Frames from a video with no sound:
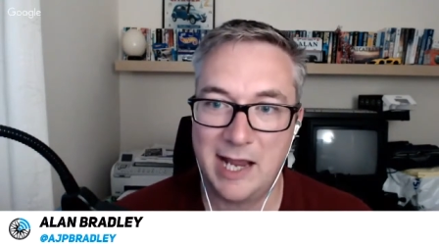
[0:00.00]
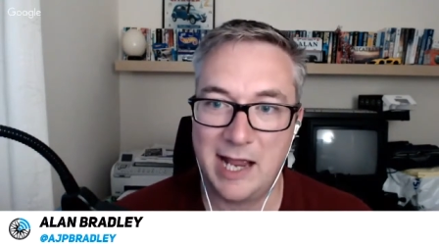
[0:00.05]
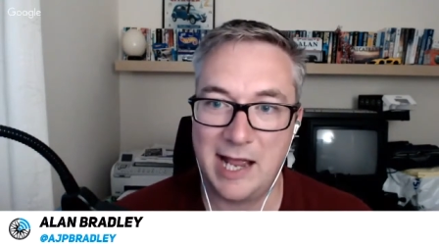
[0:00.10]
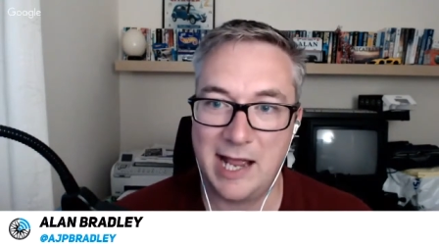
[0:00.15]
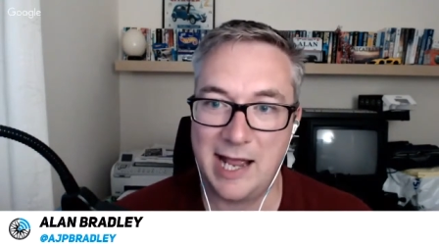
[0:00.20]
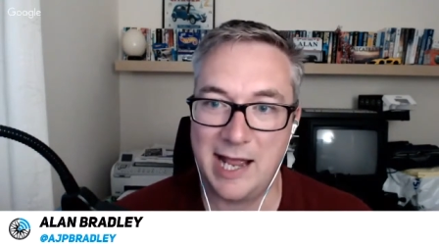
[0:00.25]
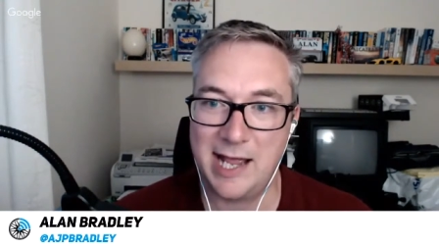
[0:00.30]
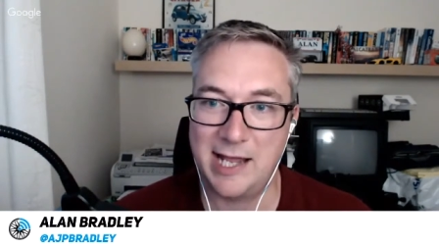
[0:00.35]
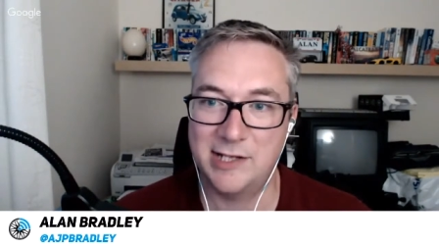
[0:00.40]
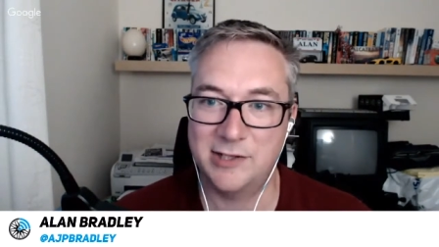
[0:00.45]

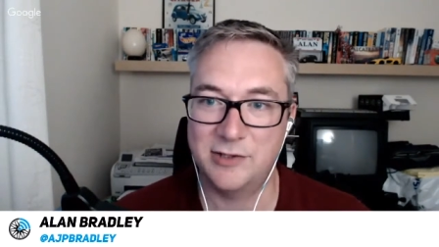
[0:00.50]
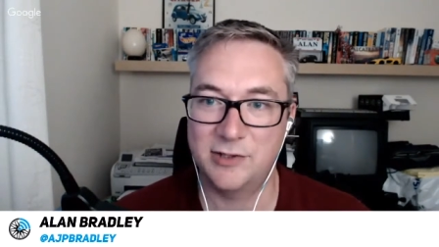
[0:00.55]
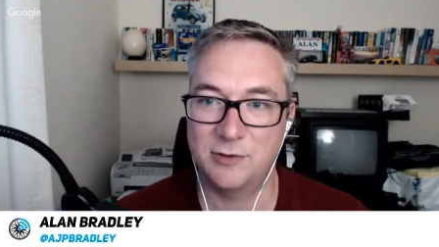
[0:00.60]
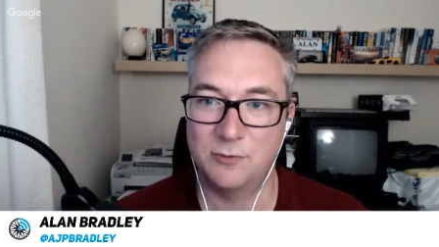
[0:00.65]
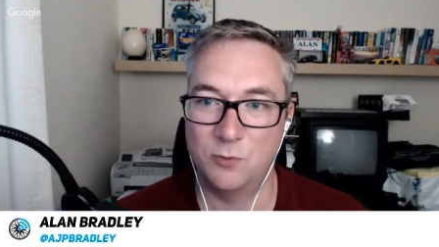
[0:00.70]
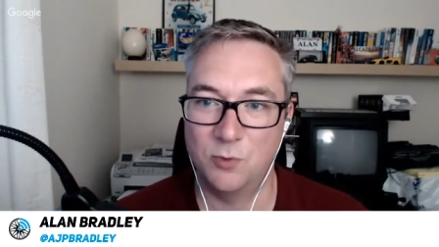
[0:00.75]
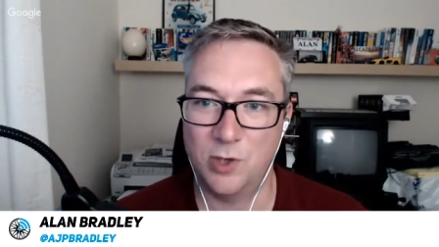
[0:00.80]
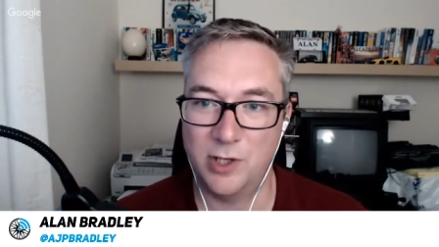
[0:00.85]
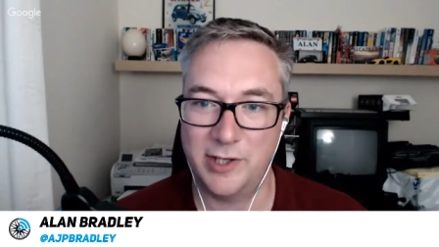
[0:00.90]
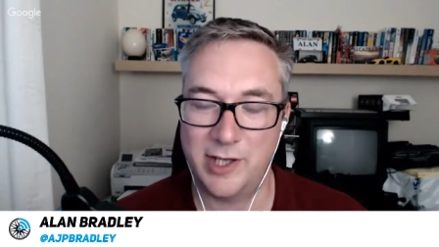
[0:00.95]
And
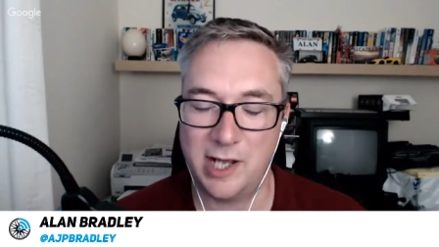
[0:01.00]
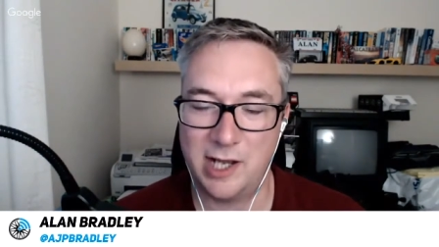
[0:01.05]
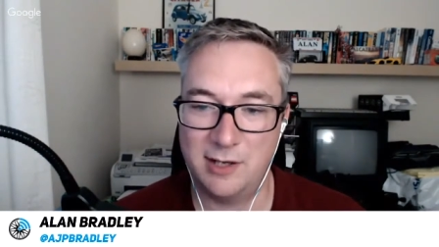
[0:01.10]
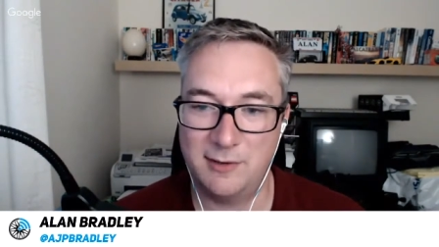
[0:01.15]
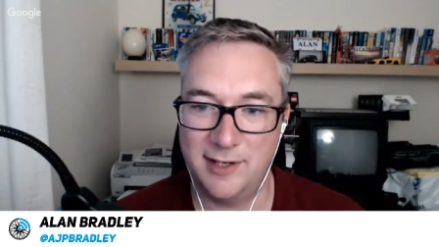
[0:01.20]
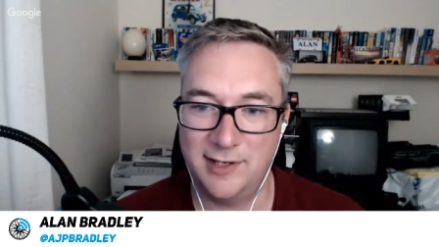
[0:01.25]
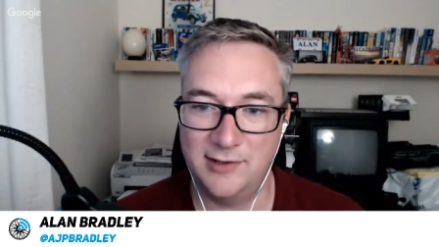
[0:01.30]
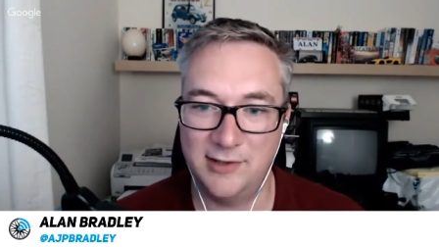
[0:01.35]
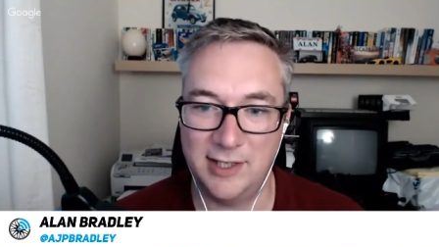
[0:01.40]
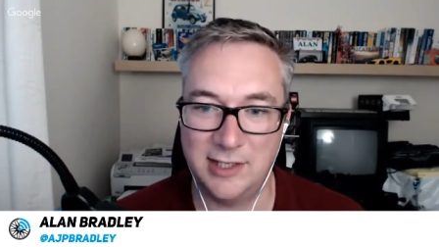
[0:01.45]
what the
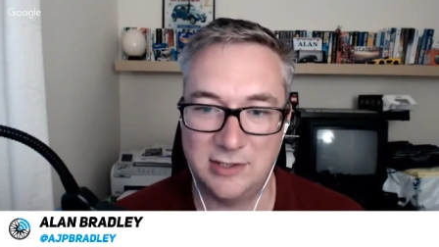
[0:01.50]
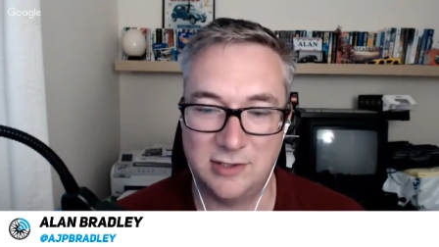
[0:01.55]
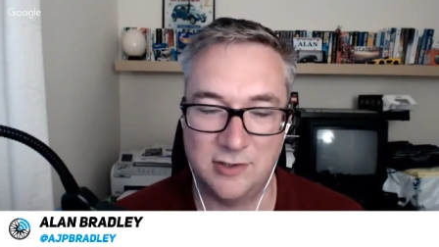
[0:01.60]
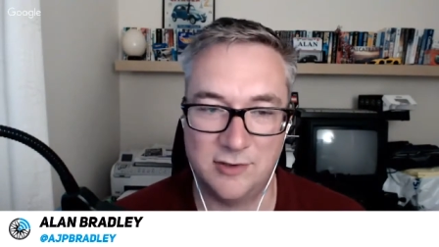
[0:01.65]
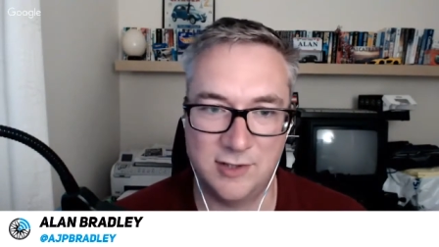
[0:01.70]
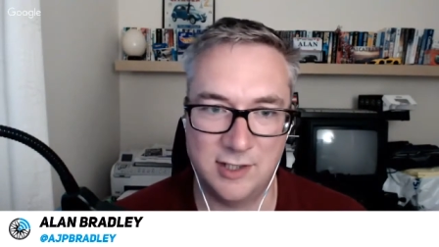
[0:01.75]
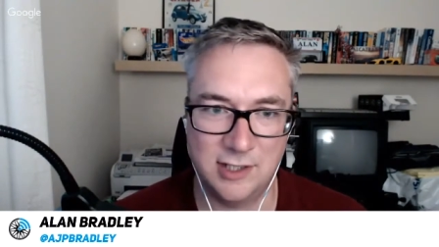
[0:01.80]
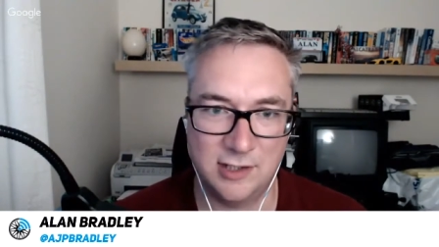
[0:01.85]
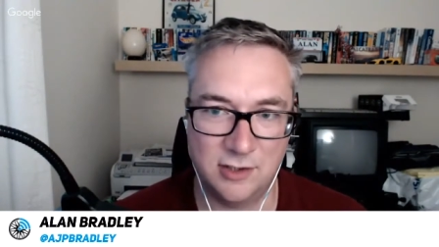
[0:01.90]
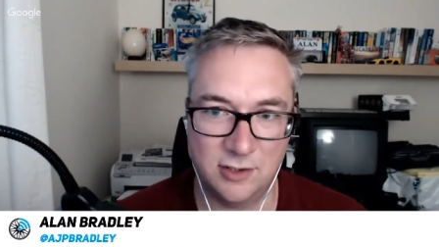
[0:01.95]
Highways
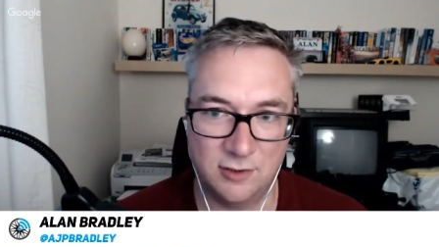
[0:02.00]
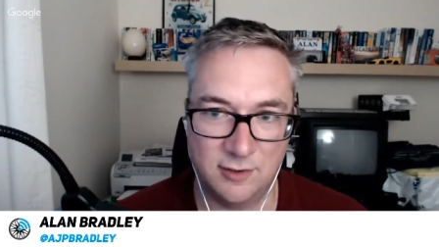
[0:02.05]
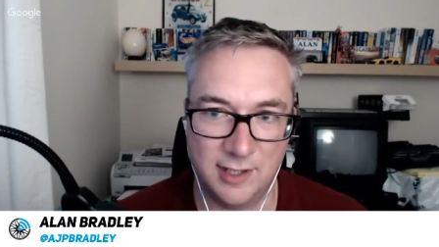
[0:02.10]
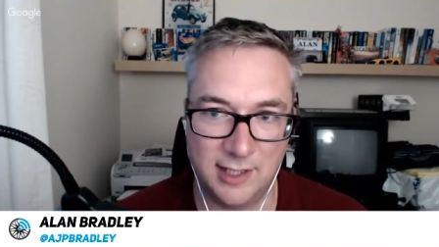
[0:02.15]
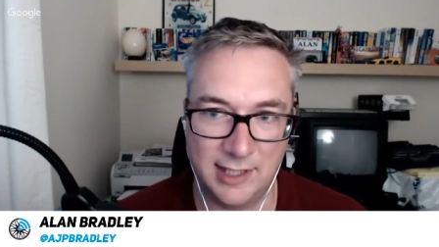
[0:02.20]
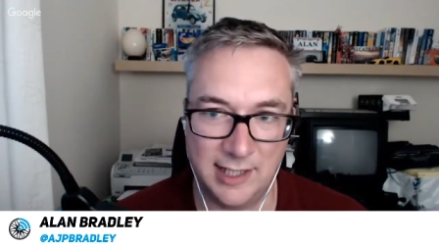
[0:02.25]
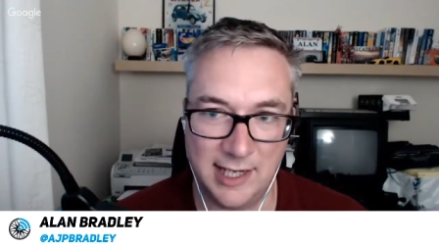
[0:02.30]
Agency are doing